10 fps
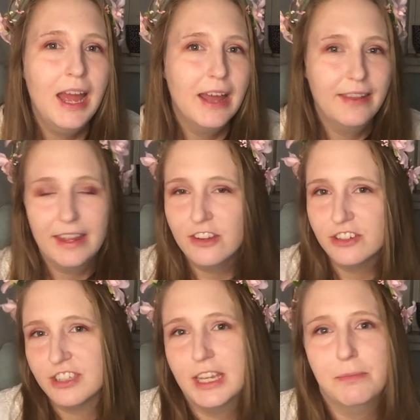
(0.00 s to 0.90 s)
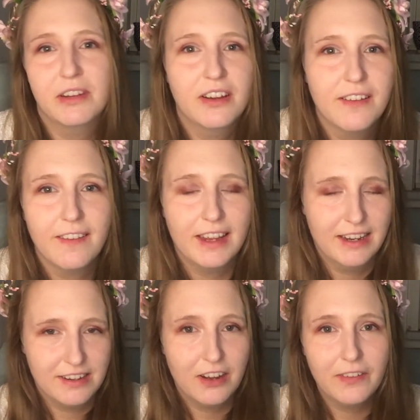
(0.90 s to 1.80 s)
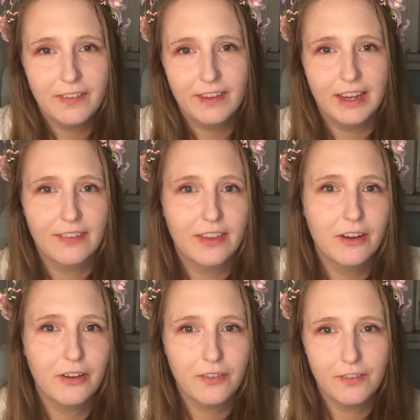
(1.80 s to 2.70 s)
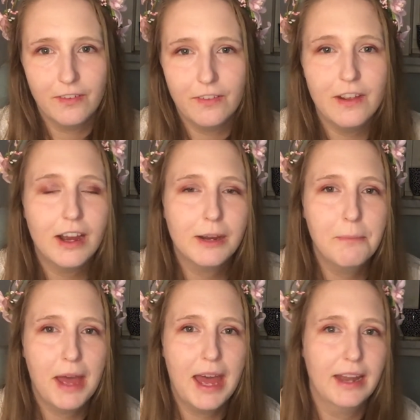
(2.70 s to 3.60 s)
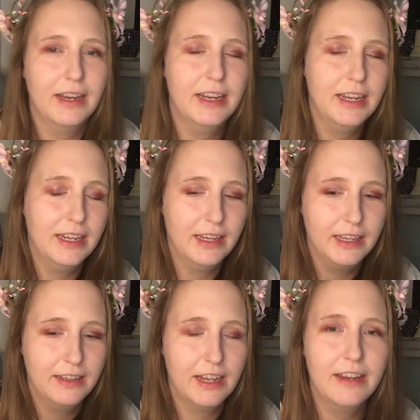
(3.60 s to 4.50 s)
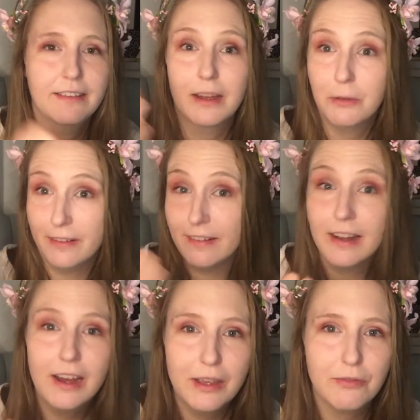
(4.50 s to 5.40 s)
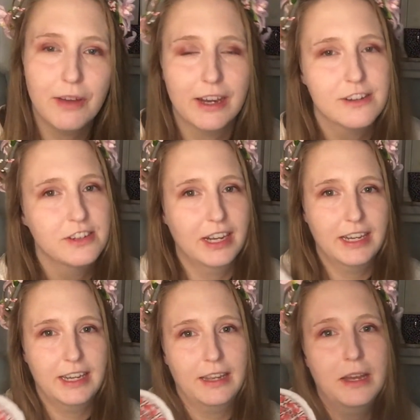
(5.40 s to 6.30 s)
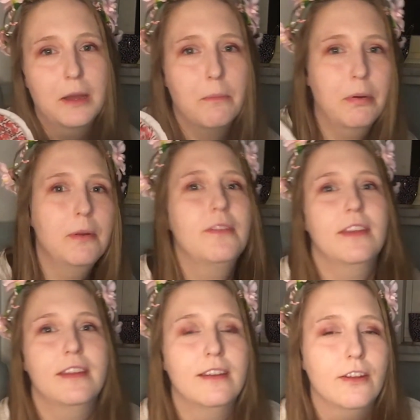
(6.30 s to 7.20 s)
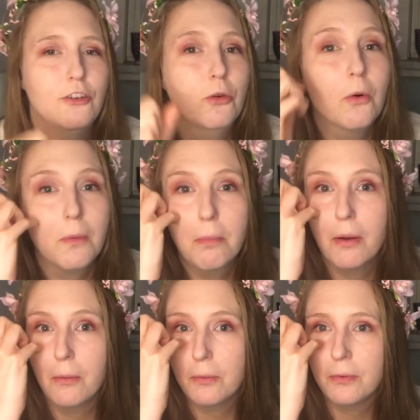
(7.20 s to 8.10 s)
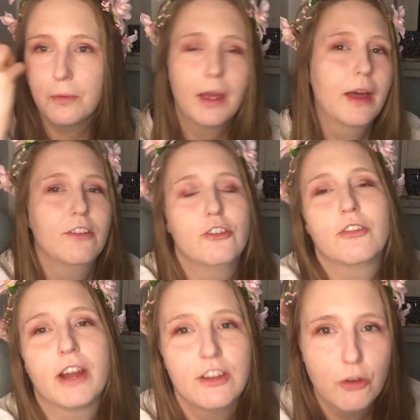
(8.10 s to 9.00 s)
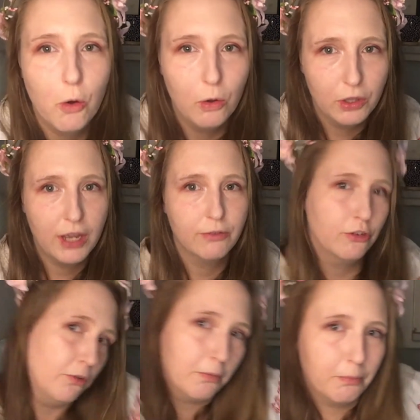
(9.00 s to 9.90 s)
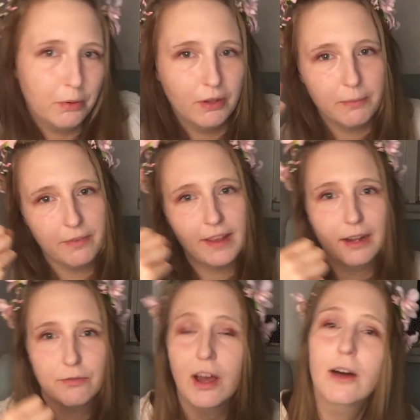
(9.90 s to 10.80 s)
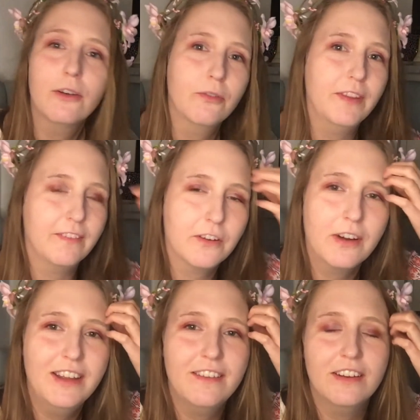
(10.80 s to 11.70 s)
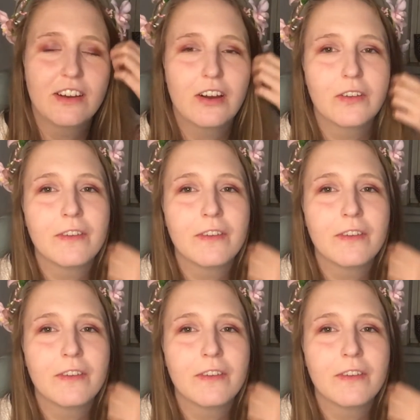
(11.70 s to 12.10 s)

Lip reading: They just keep dancing and dancing, and there's this young man, he takes out his knife actually, and he puts it in a doorpost and tries to hold on to pull himself out of this crazy dance.